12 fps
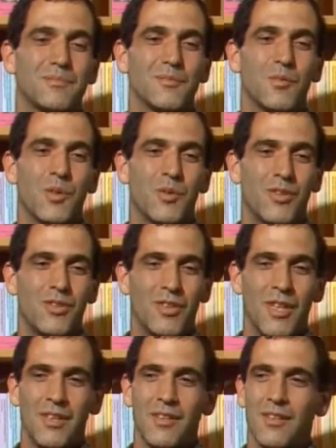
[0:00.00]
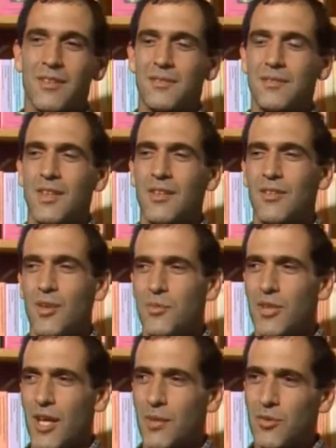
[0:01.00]
We would sit, and
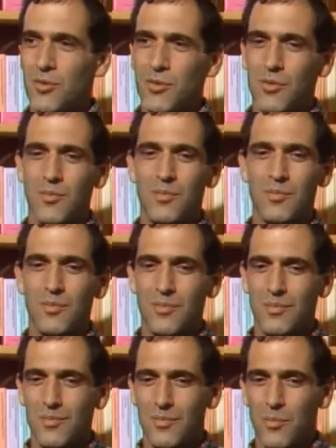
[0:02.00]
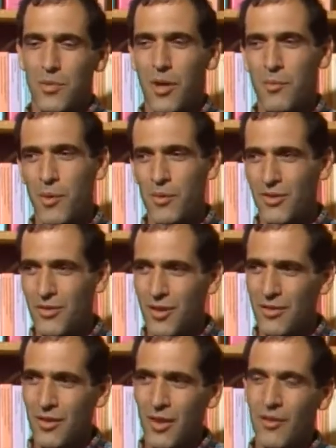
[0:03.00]
sometimes Prabhupada would
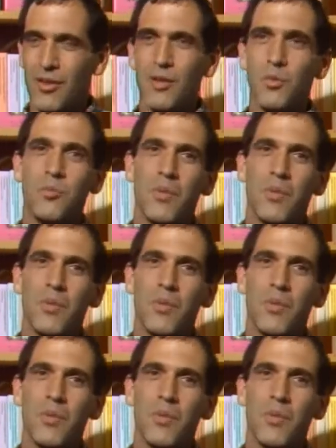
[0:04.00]
sit there and he would